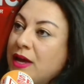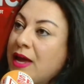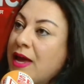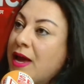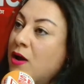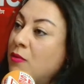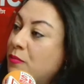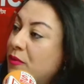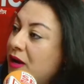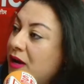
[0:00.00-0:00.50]

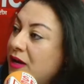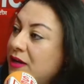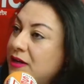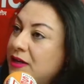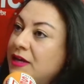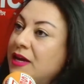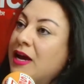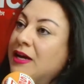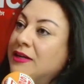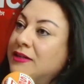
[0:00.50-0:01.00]
Our
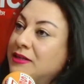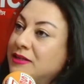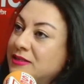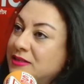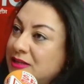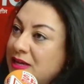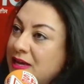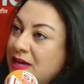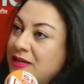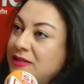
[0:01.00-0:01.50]
party
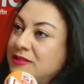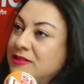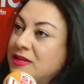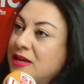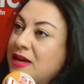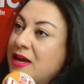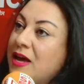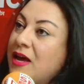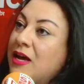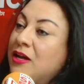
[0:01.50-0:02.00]
understands
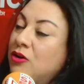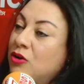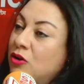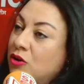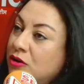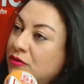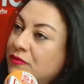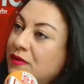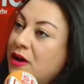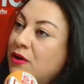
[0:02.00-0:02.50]
a
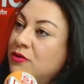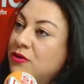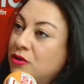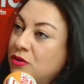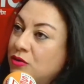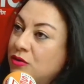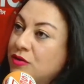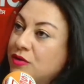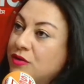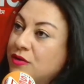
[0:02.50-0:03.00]
lot of our
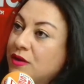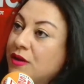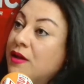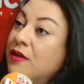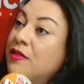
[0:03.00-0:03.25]
youth.